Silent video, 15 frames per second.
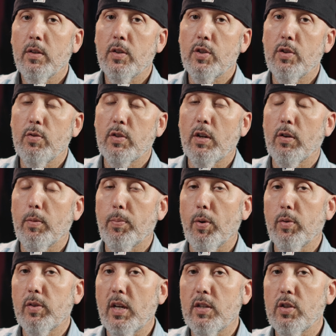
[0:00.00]
This news outlet
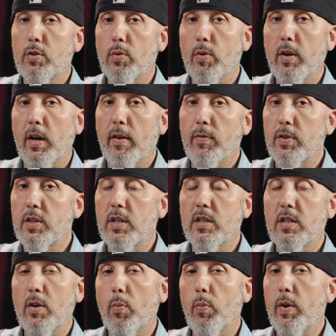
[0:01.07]
broke that story, and ever
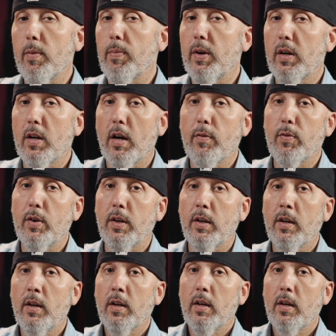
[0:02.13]
since then, we have been covering